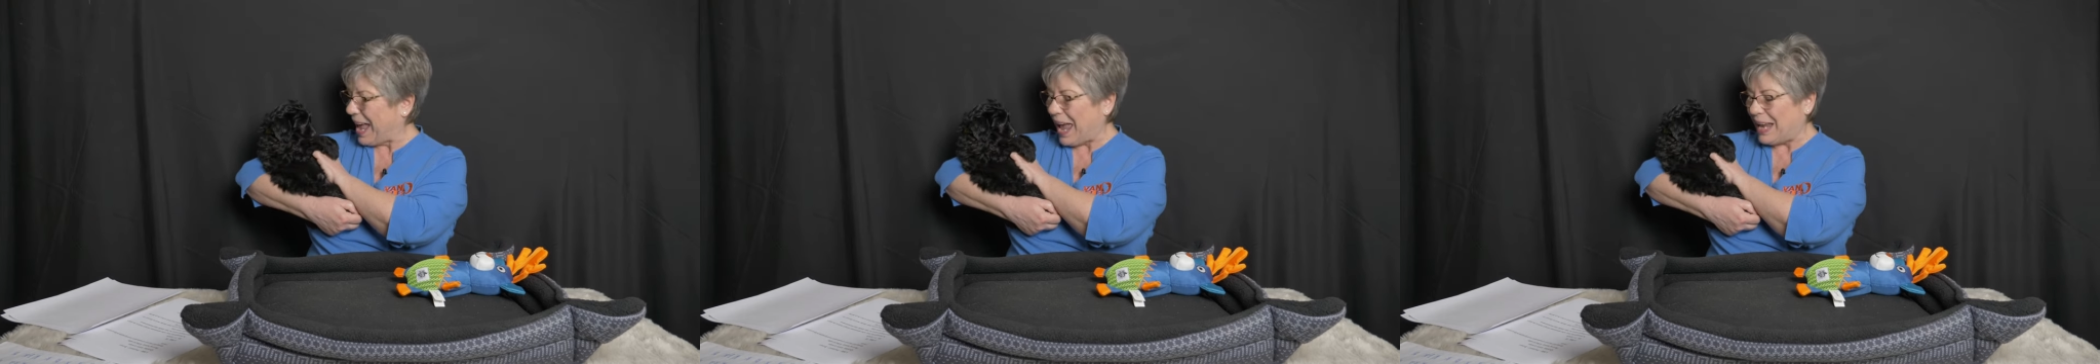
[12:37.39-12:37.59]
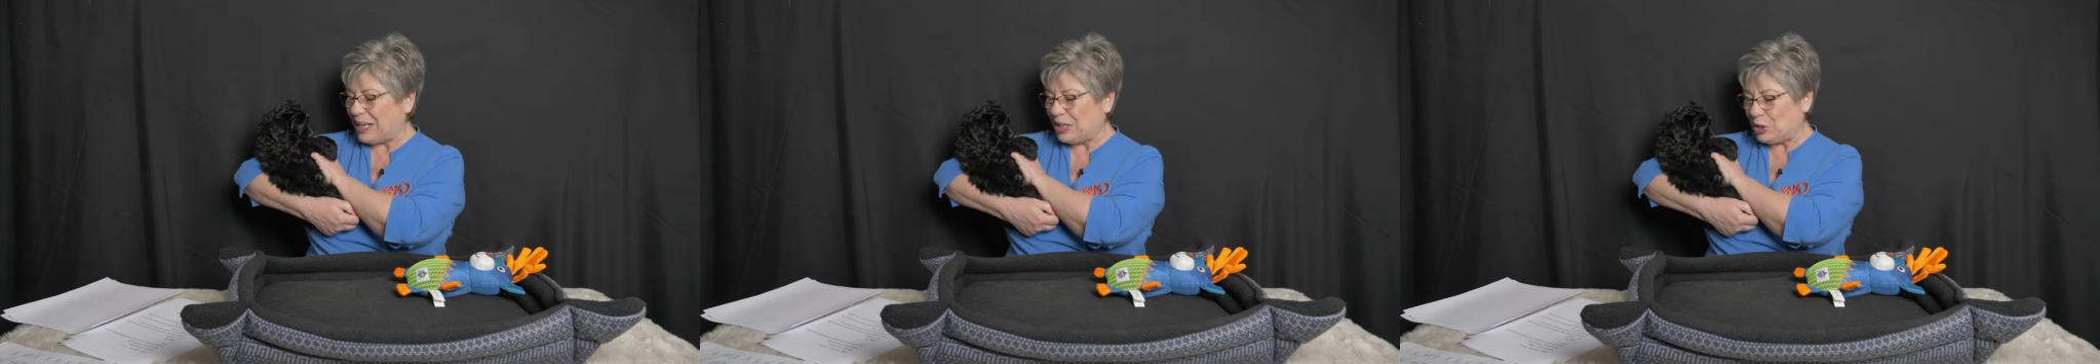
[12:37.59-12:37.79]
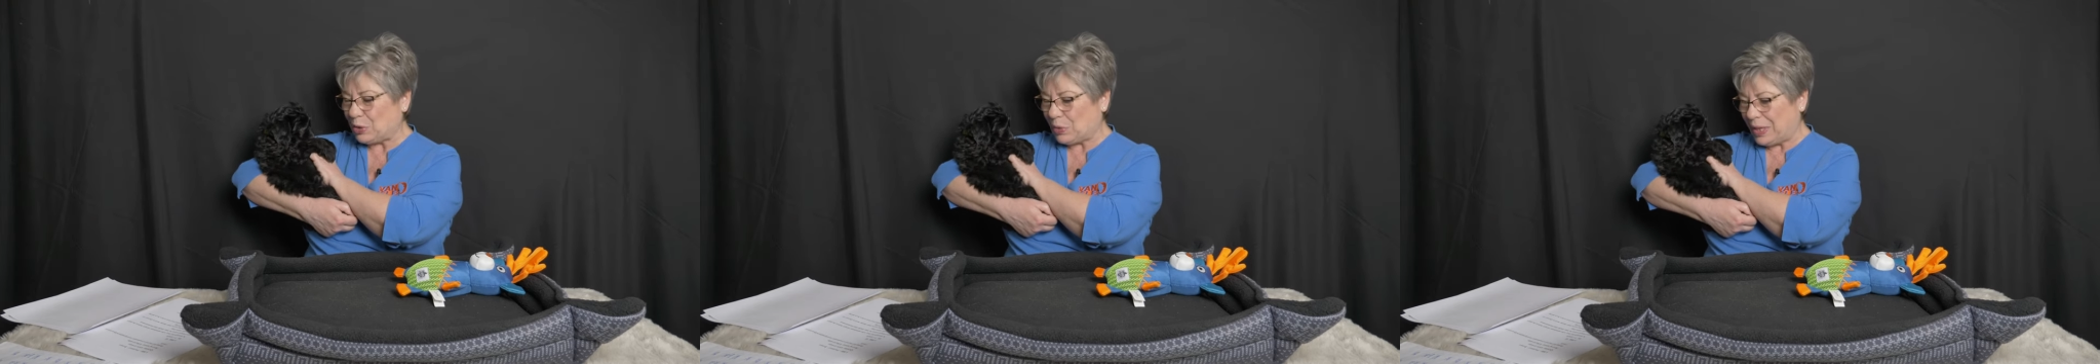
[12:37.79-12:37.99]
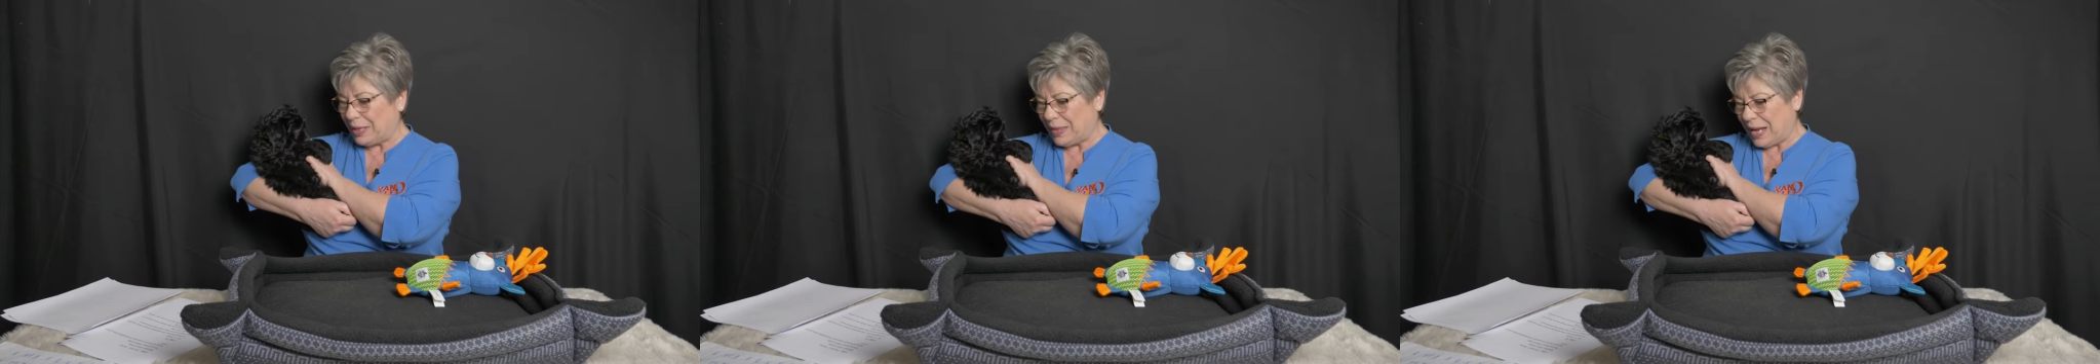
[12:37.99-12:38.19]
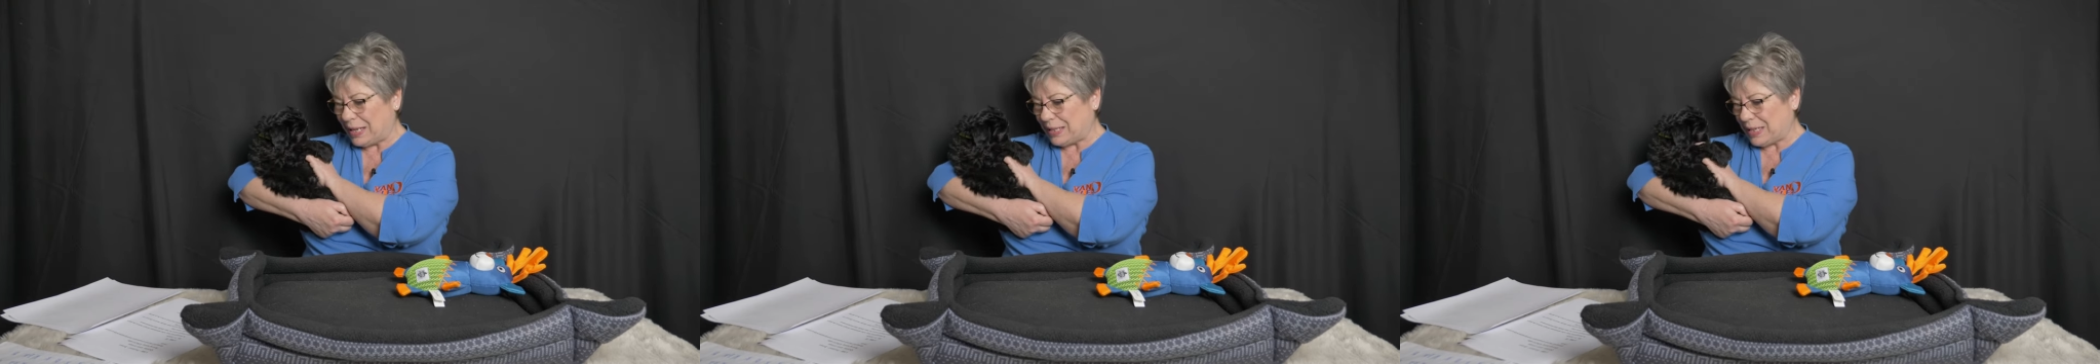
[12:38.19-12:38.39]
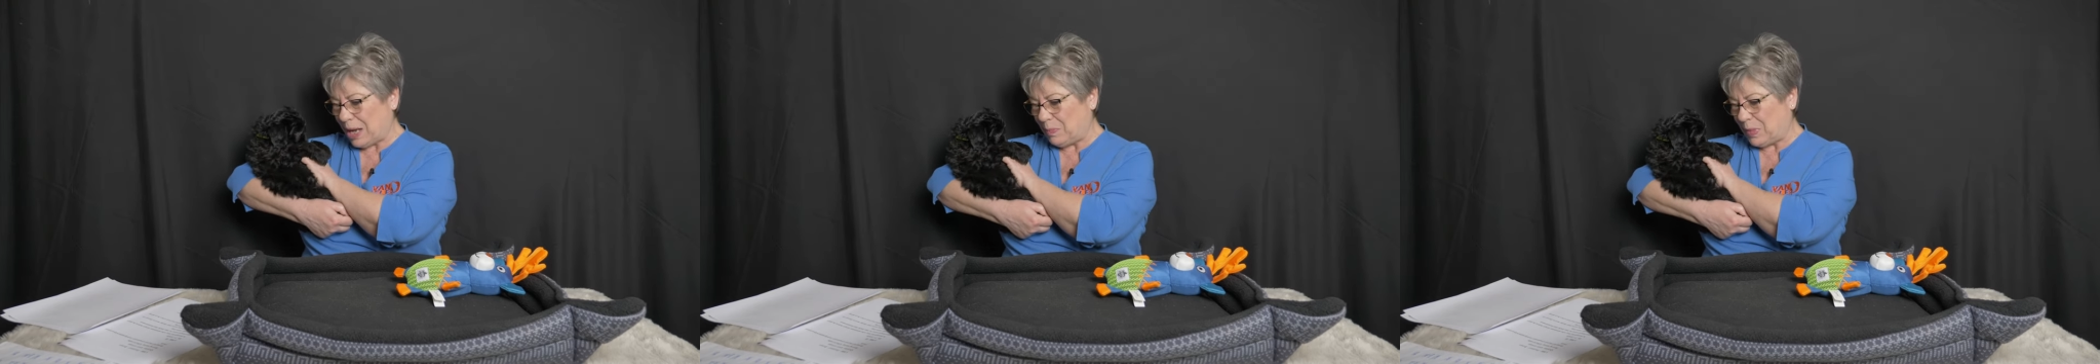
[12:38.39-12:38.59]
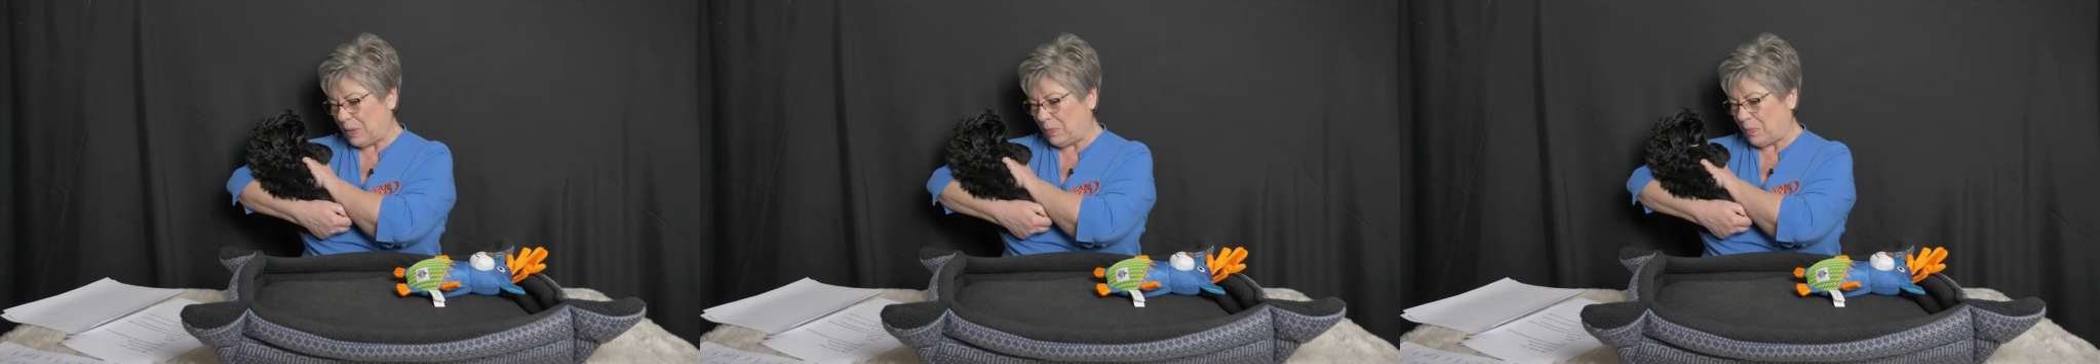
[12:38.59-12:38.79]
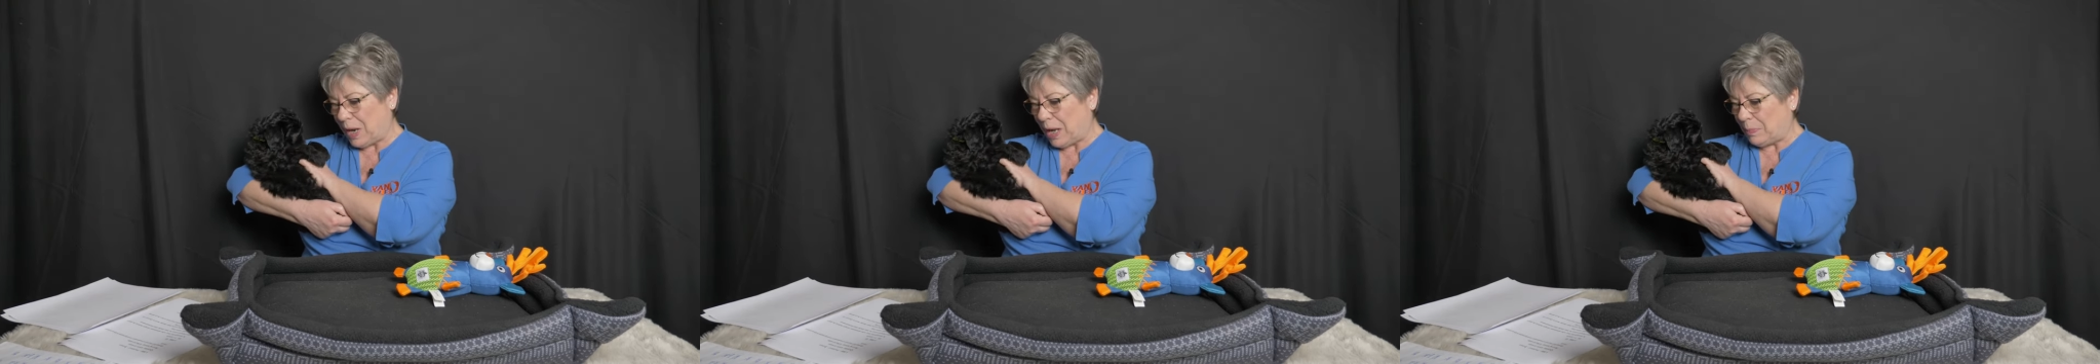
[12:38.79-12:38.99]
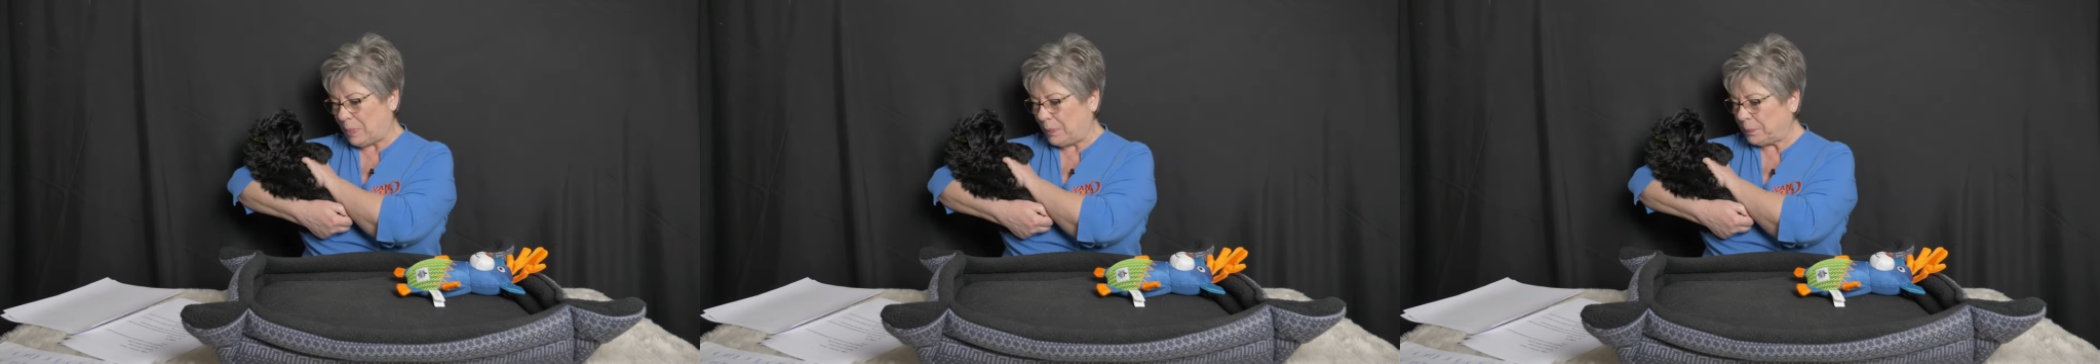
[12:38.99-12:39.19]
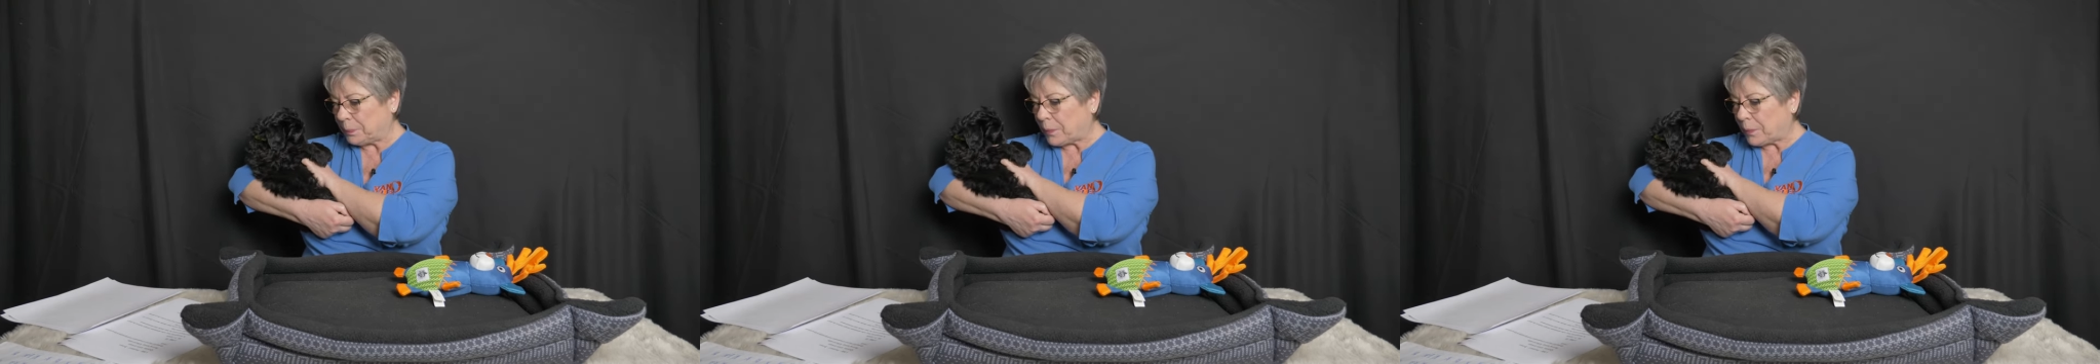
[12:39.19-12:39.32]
and enjoying that tummy rub.